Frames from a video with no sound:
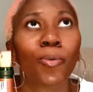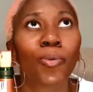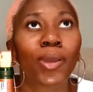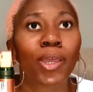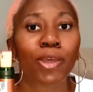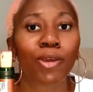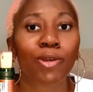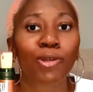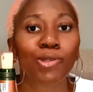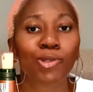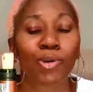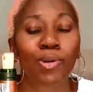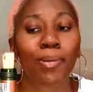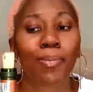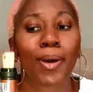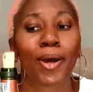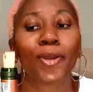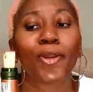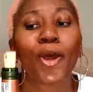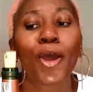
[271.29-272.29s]
We're here to talk
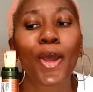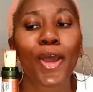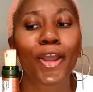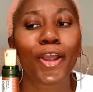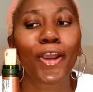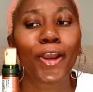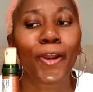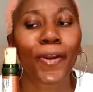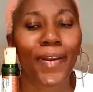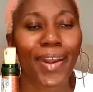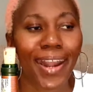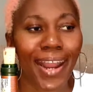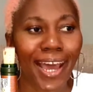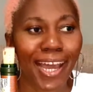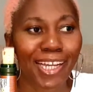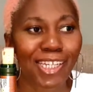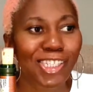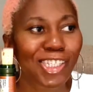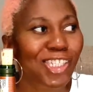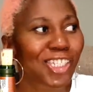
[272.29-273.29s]
about
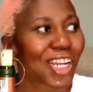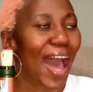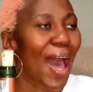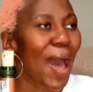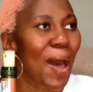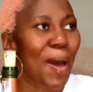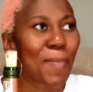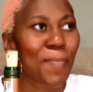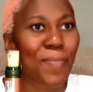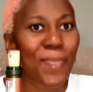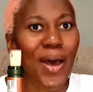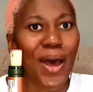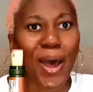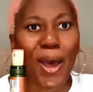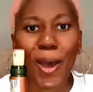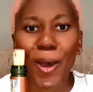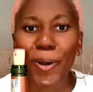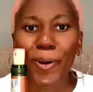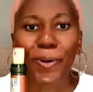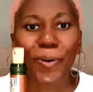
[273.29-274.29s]
Grenache.
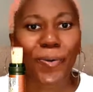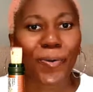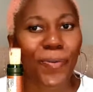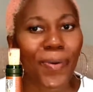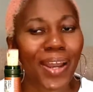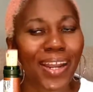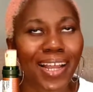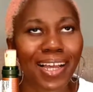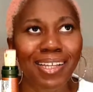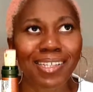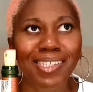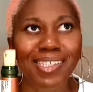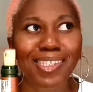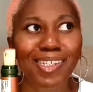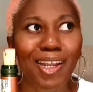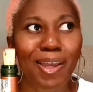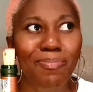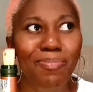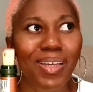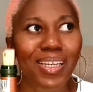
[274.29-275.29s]
What else did
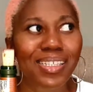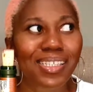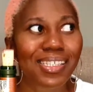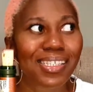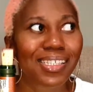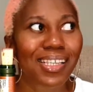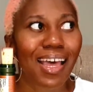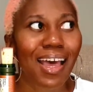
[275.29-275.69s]
I miss?